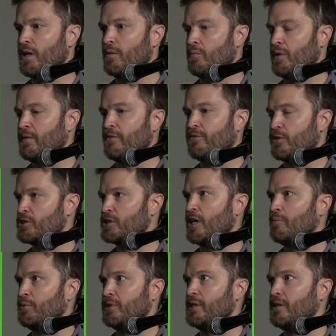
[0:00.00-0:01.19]
in the first
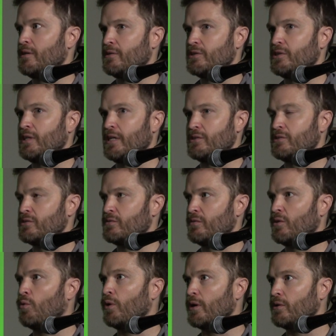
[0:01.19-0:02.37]
couple years as
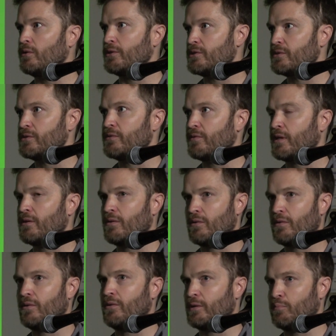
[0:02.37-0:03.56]
oils that are
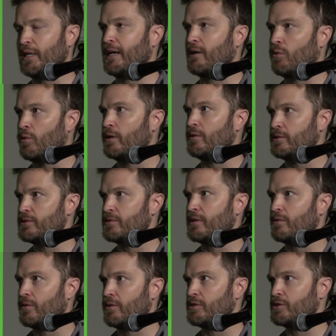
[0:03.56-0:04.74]
like plant oils that are
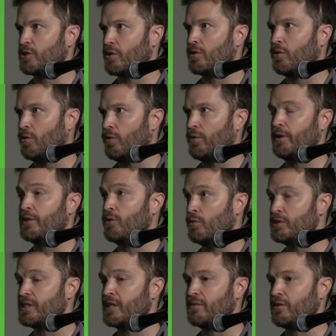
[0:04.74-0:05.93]
on the charcoal, like those
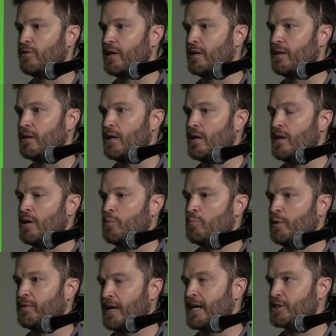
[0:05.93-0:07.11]
get degraded, but
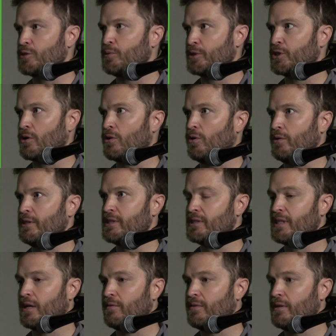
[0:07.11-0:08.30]
the actual charcoal
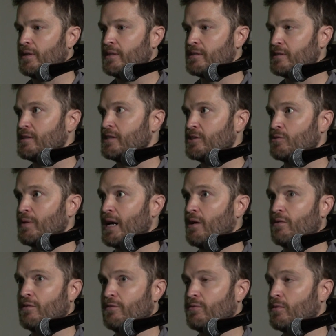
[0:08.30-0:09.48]
itself sticks
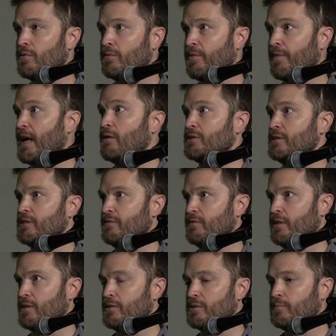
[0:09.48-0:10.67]
around for thousands of
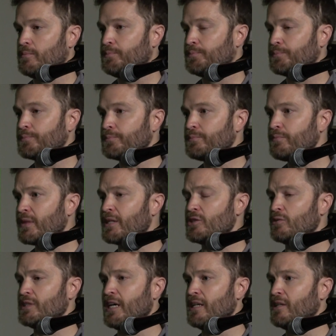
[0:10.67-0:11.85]
years. So
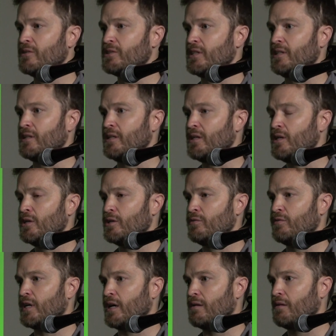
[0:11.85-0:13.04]
10 years in, you've
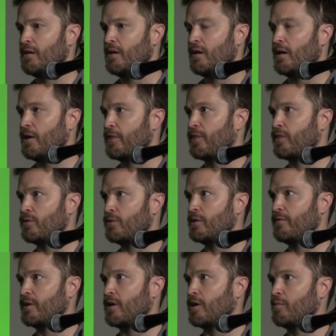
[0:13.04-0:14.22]
got a third of the
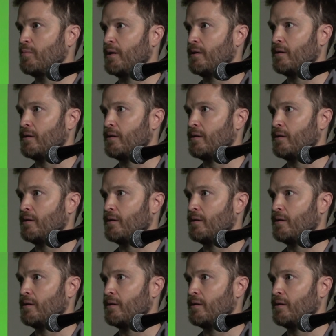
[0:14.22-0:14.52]
carbon